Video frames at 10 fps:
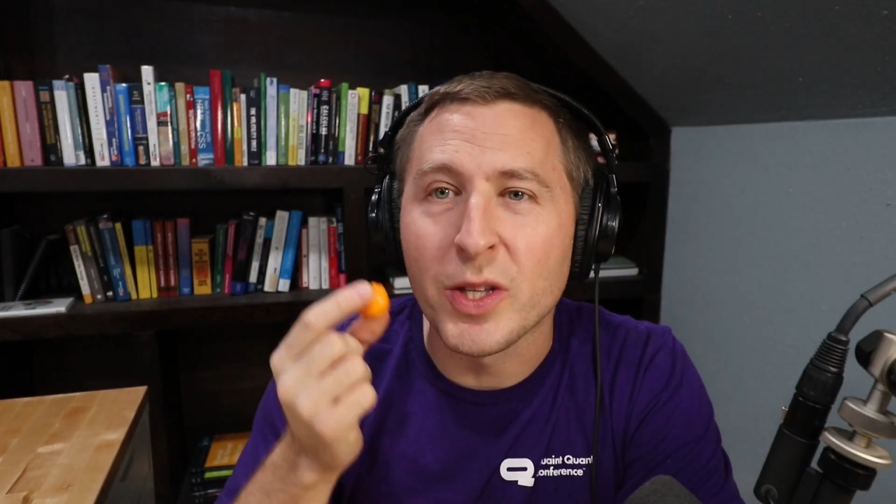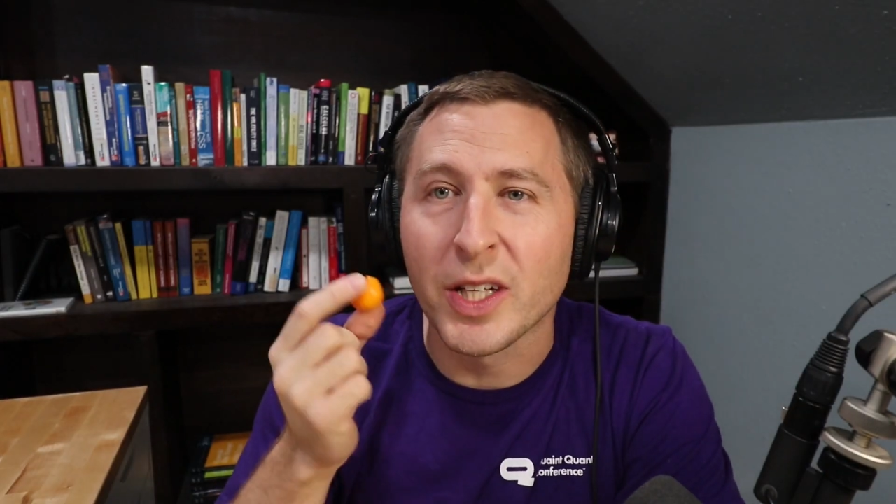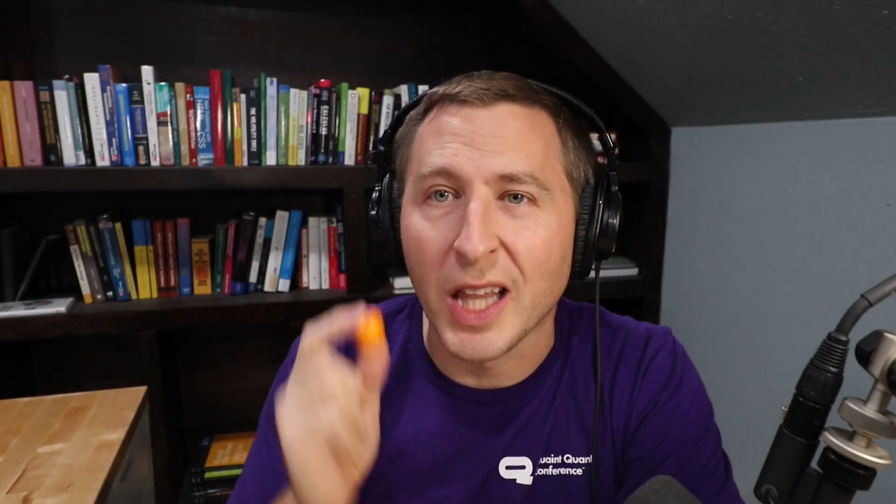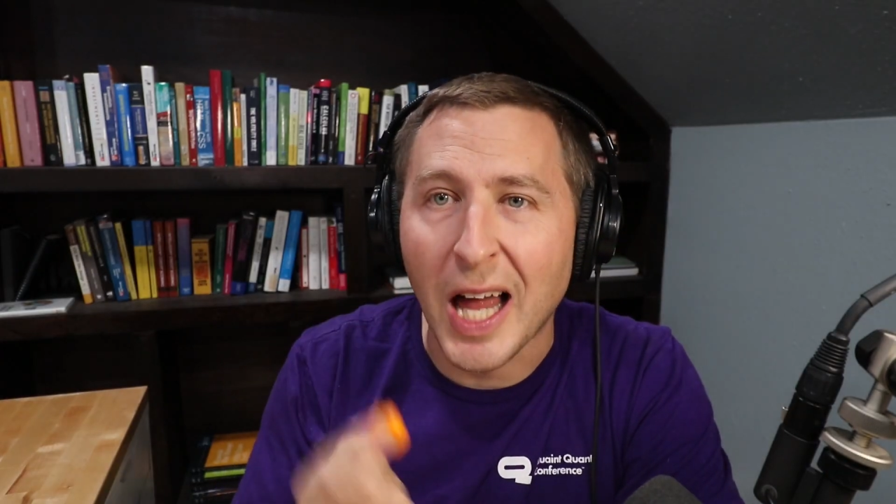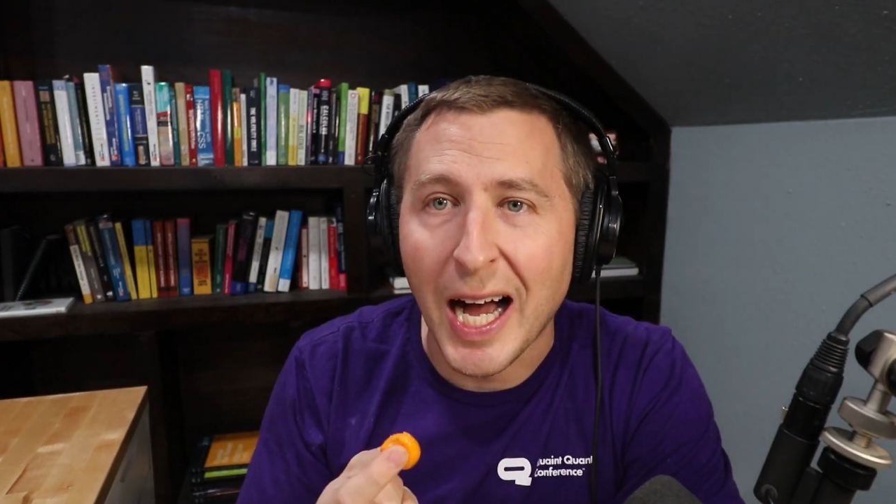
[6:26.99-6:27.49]
with a
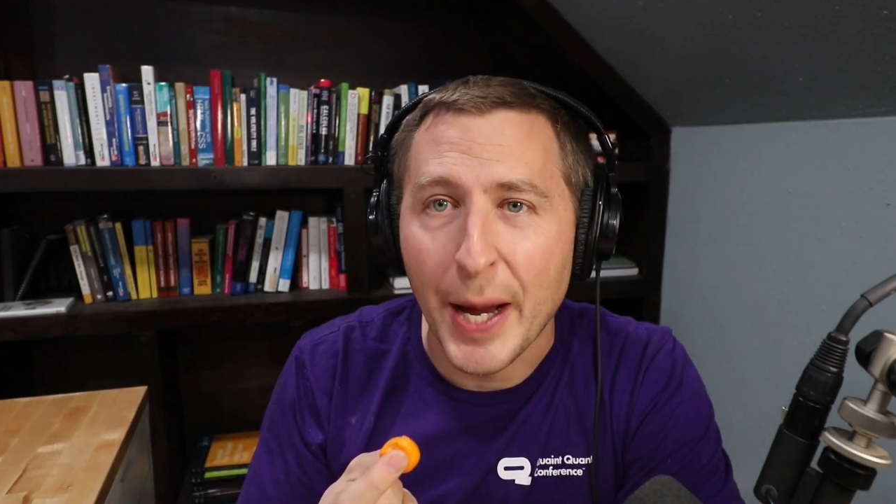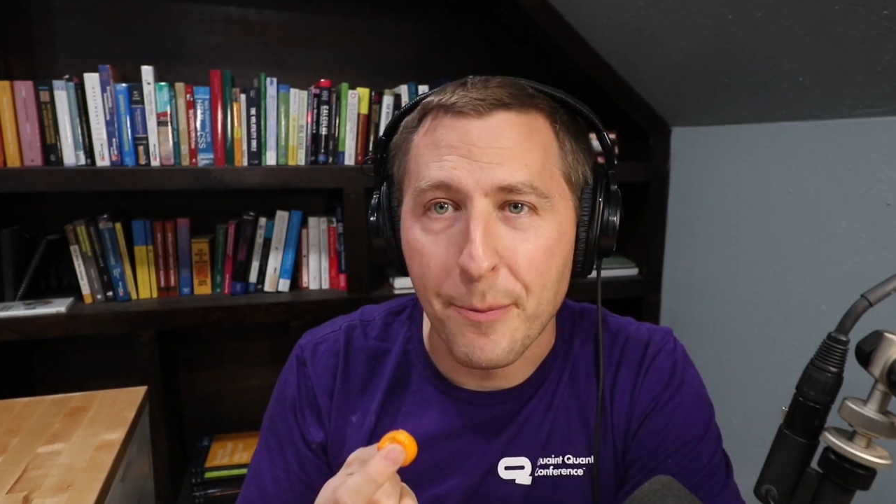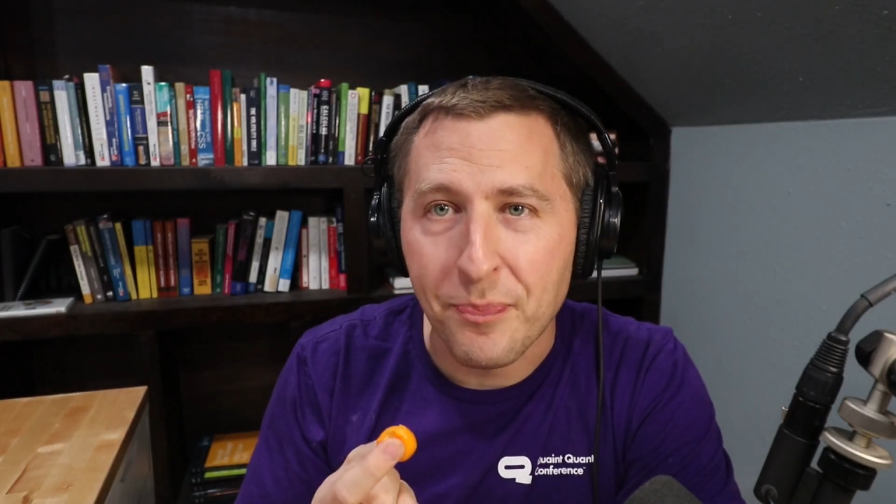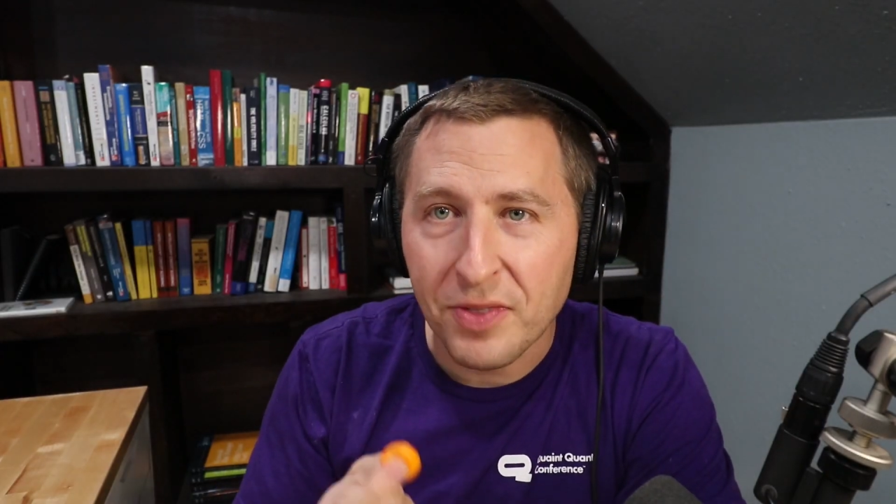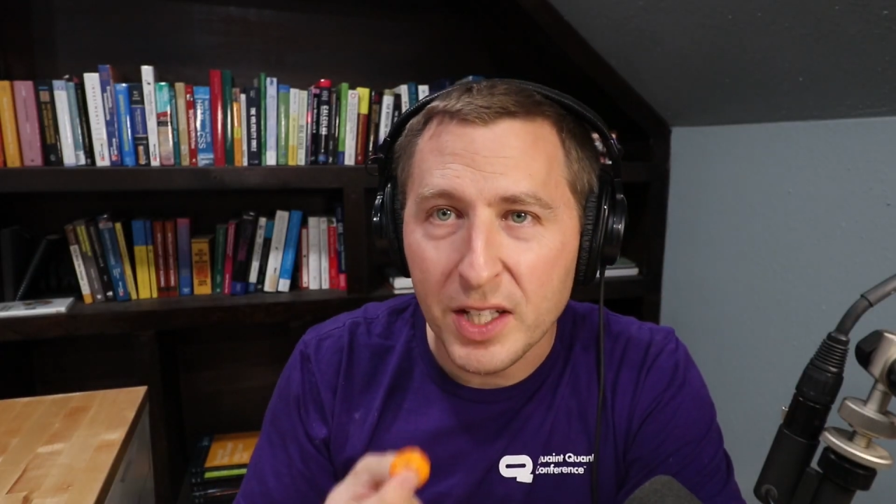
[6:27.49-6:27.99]

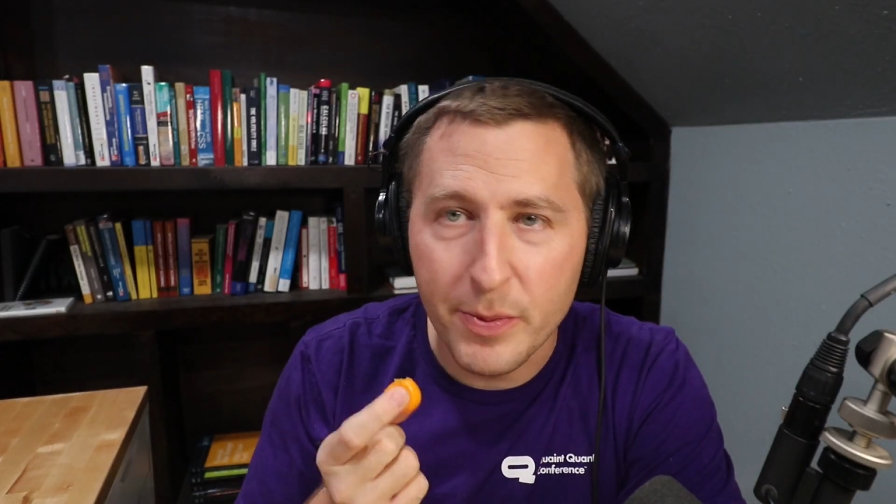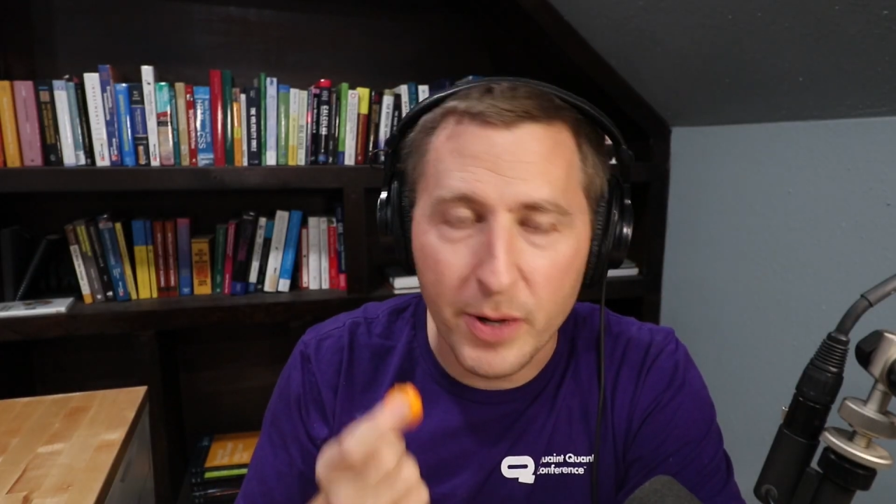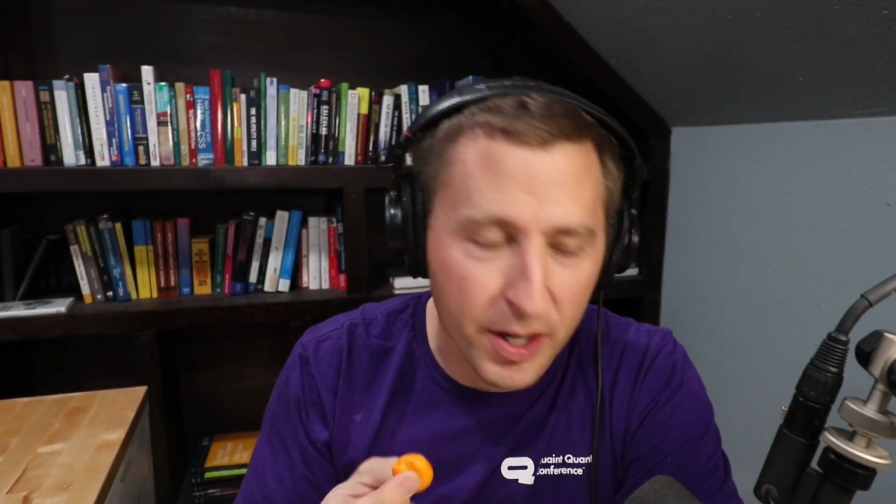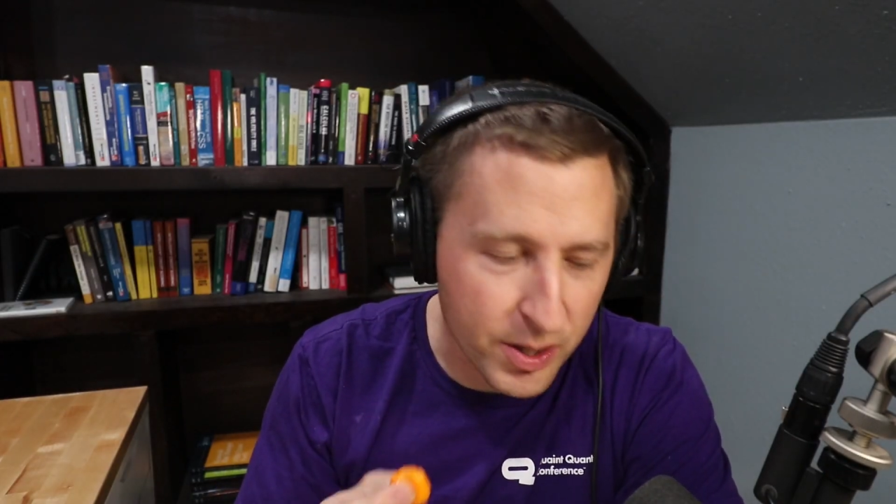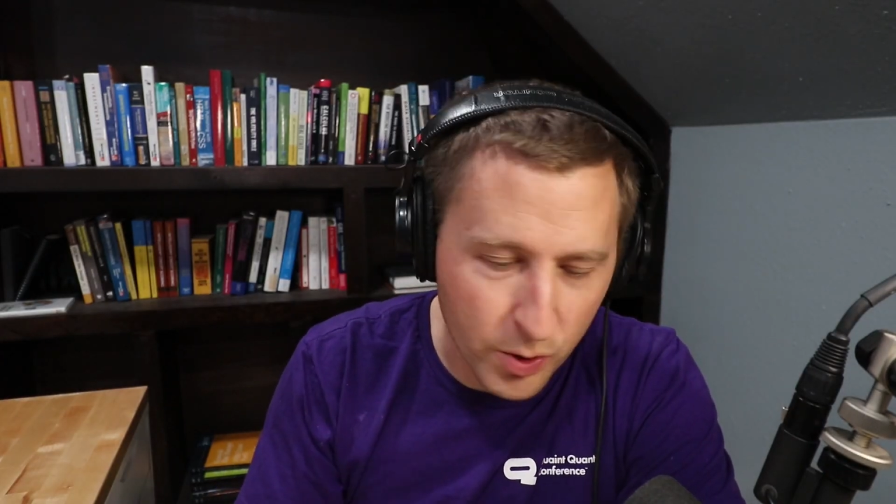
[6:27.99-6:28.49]
lime, to be
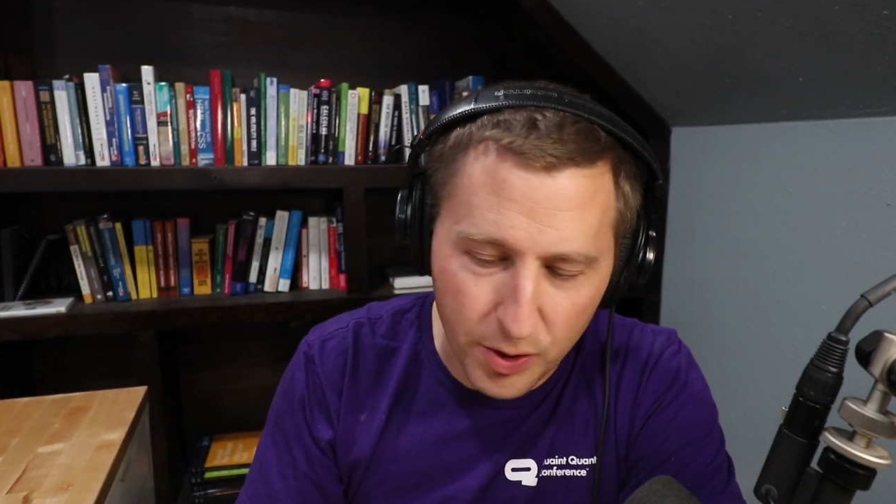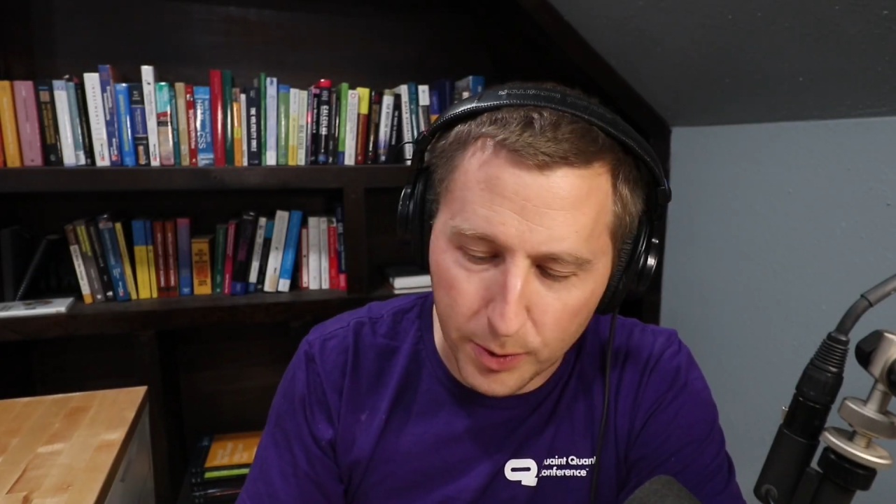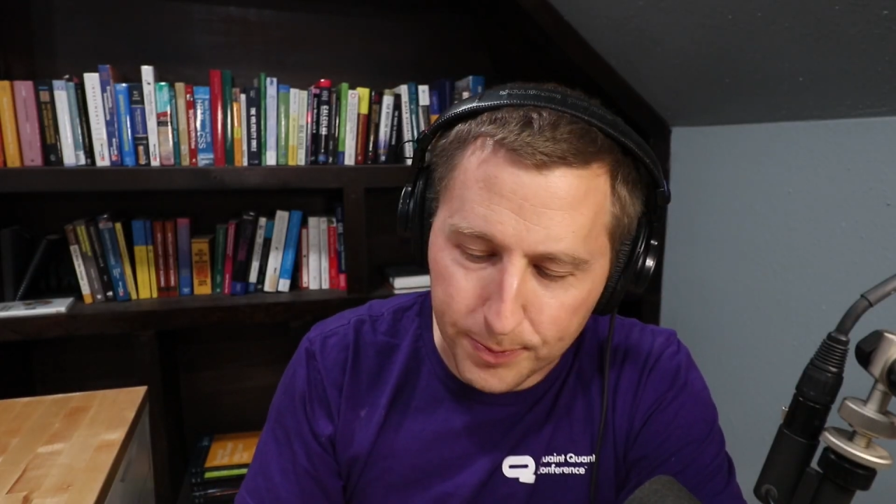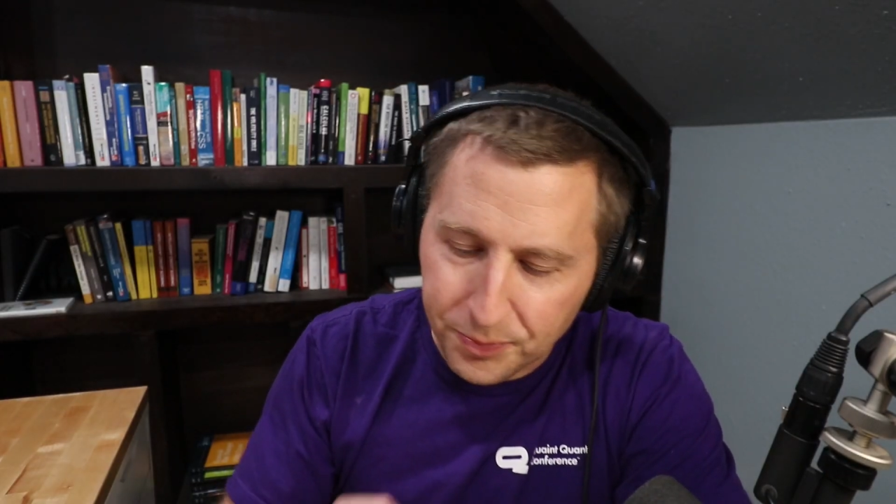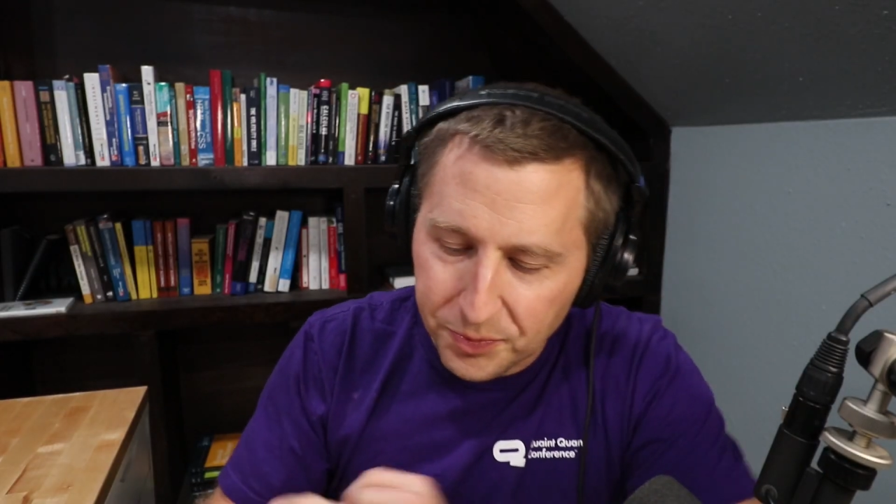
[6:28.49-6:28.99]
honest with
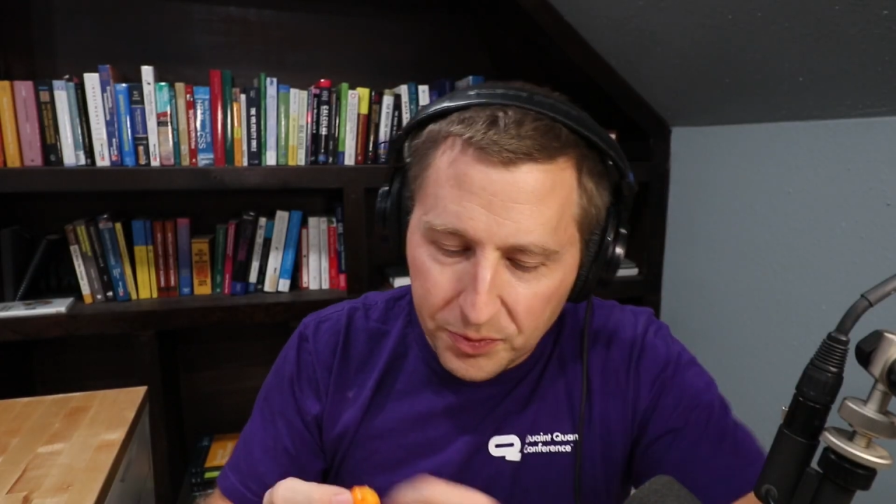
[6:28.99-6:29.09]
you.